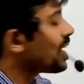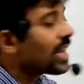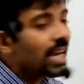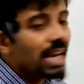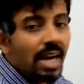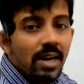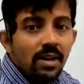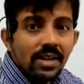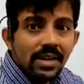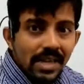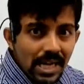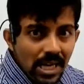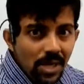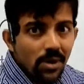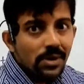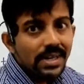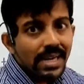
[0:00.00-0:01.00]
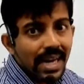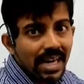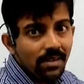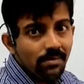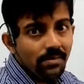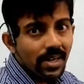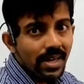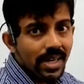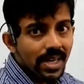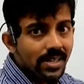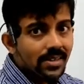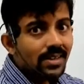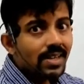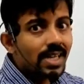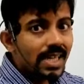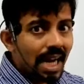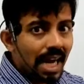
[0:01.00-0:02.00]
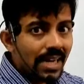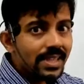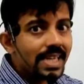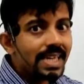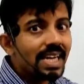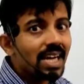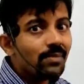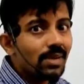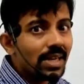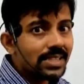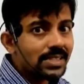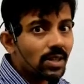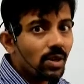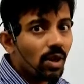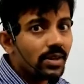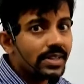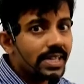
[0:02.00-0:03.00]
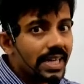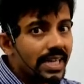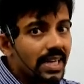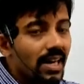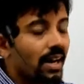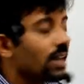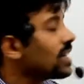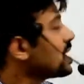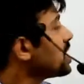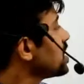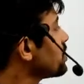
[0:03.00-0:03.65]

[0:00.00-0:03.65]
it will kill your time. Correct? Tan theta plus cot theta. If